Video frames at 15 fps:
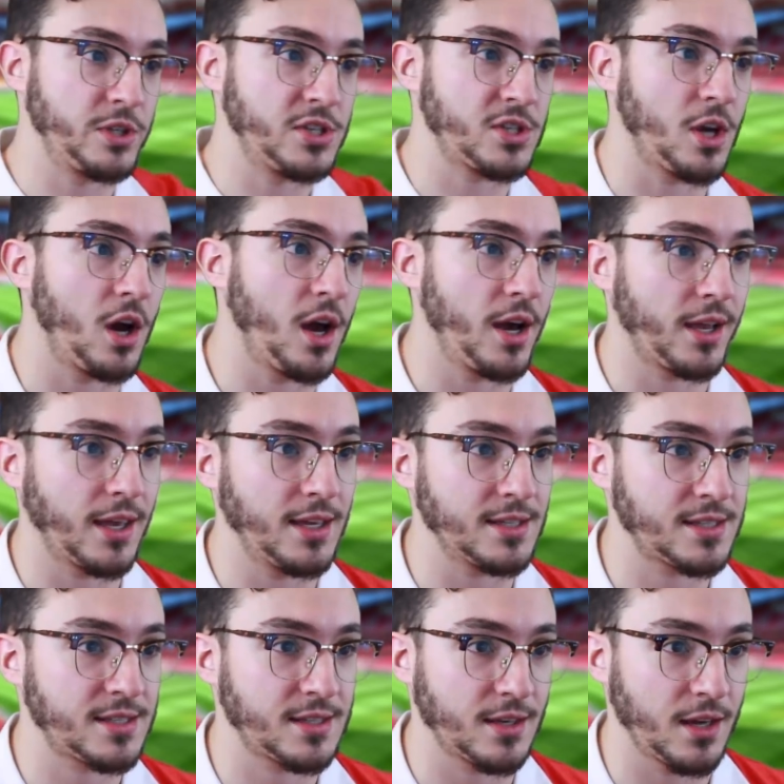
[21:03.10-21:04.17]
we saw
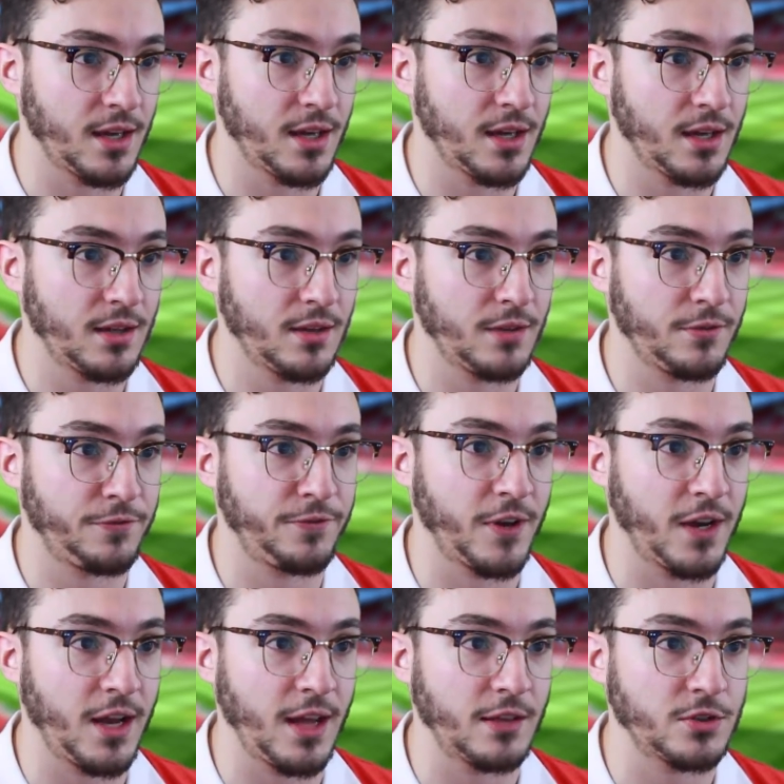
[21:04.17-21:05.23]
against
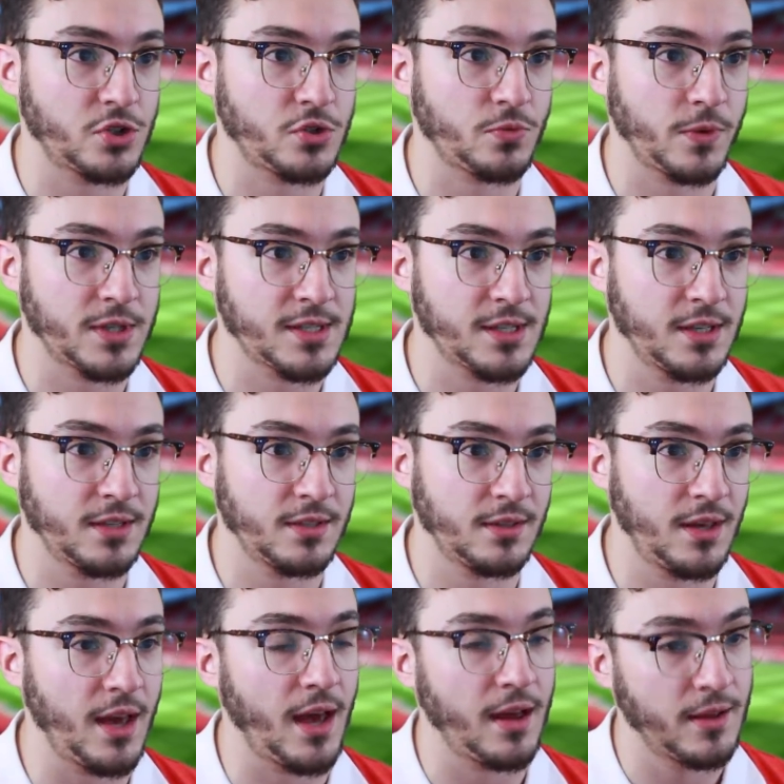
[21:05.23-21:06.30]
Ferenc, was it?
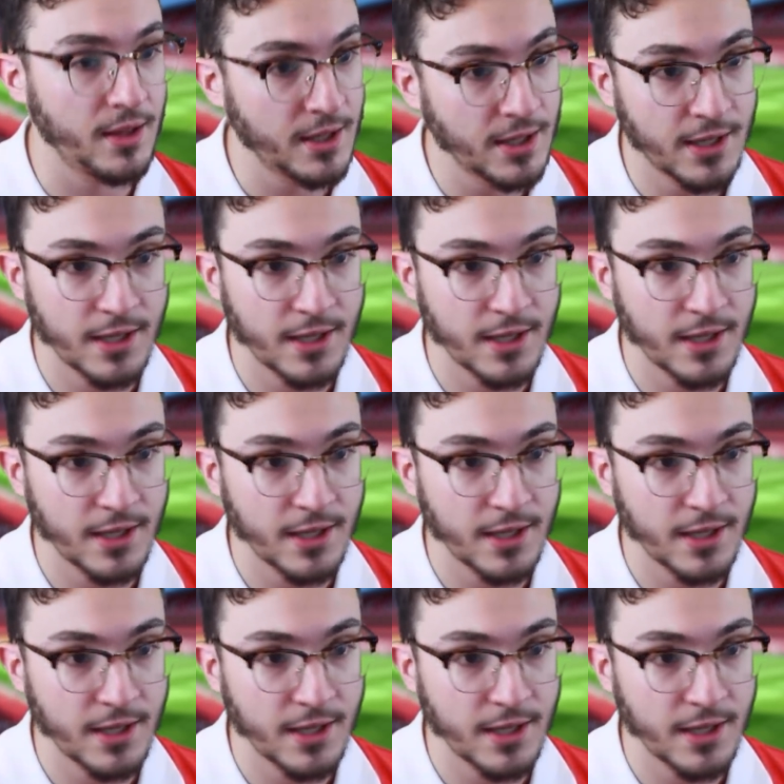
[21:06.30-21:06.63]
Yeah.